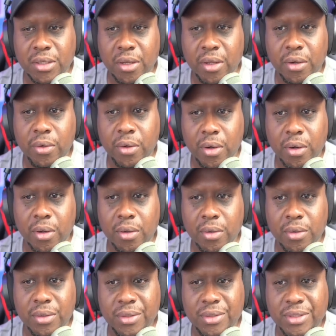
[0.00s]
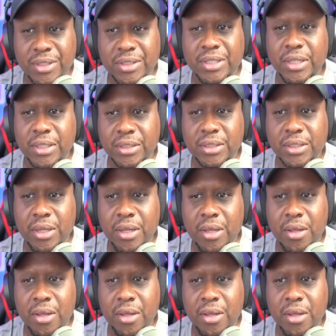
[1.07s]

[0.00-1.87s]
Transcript: little girl deceased.